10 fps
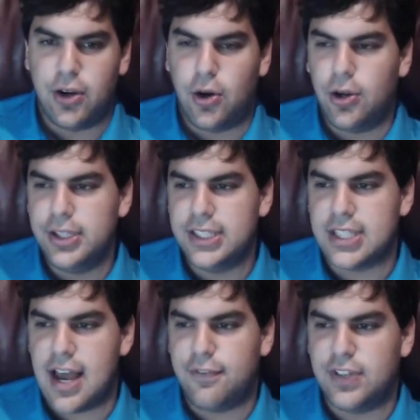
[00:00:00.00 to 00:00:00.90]
All this
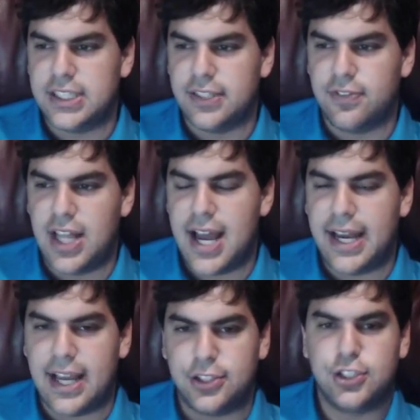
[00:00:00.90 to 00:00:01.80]
offensive
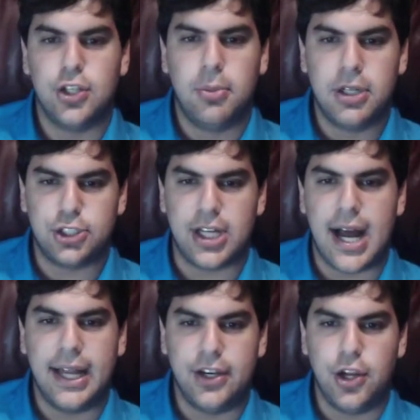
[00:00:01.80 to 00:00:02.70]
line has so much
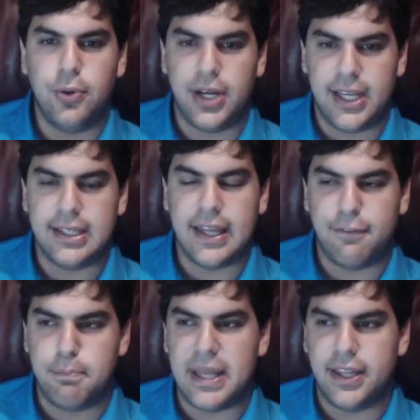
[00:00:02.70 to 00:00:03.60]
continuity.
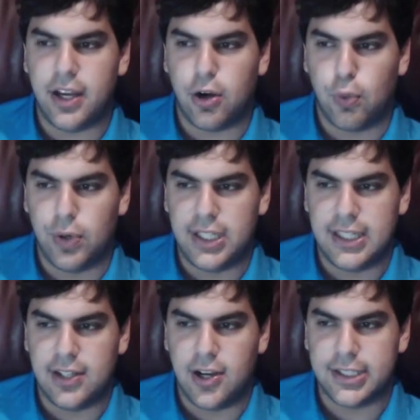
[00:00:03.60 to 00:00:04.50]
They've been there a
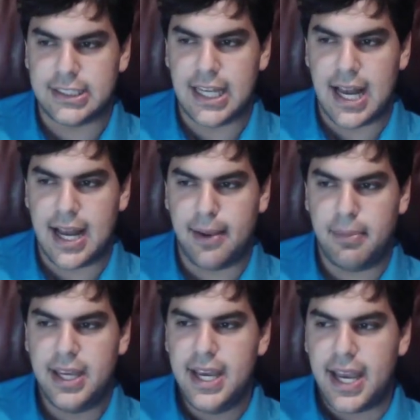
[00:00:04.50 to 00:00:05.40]
really long
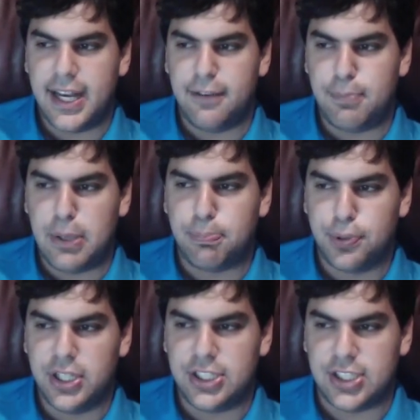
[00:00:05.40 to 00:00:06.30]
time, and they've been
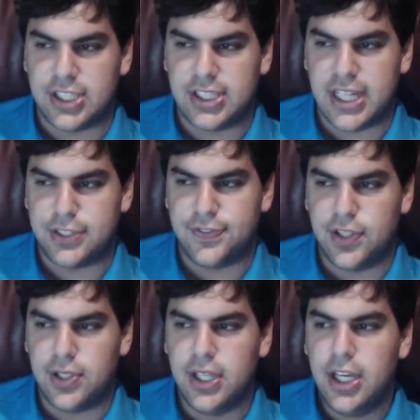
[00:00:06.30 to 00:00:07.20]
pretty
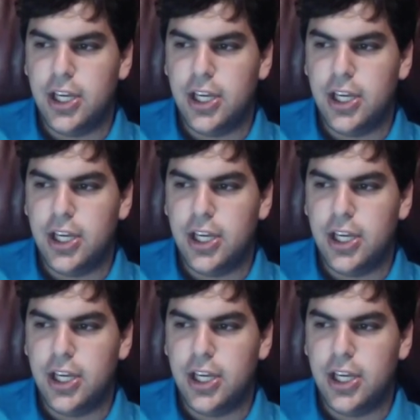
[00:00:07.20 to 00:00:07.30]
successful.